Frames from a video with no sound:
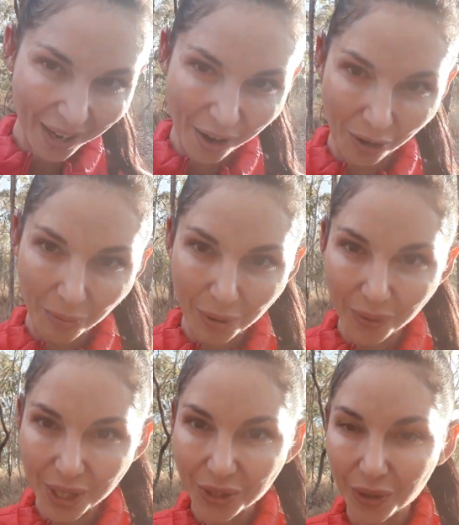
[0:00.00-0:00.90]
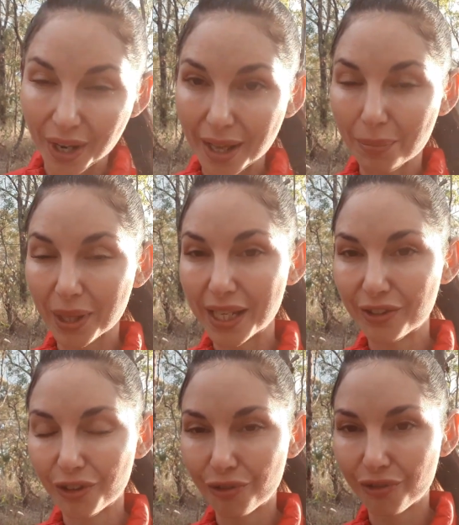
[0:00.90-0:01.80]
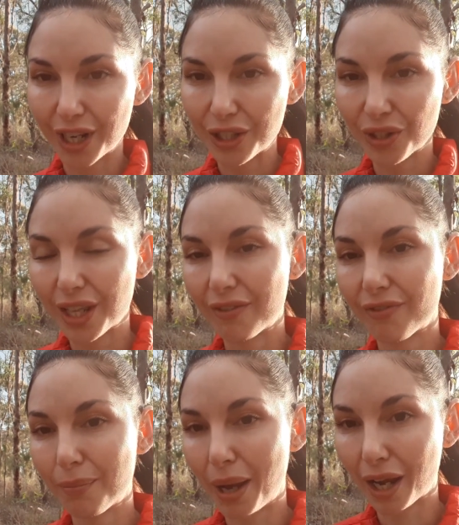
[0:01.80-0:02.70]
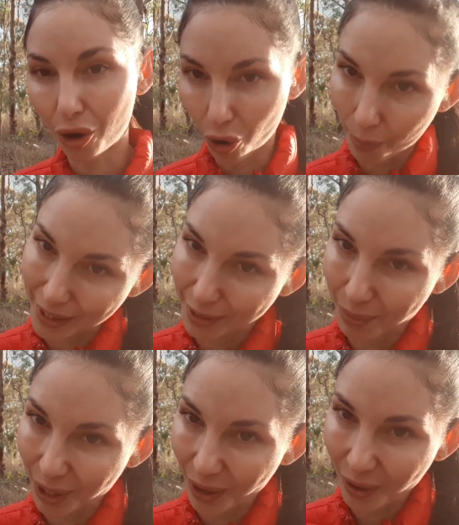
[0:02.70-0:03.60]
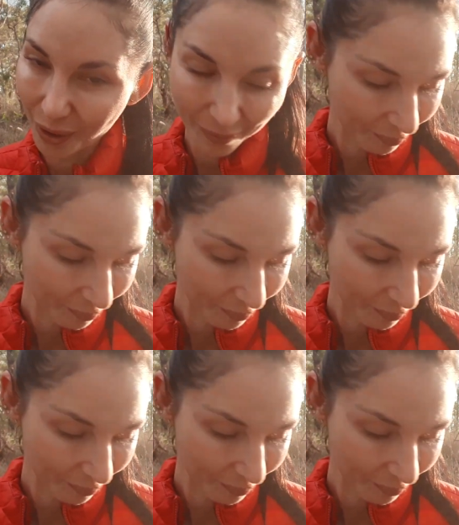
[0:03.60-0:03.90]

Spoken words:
I hope you enjoyed it. Please feel free to leave feedback and comments below.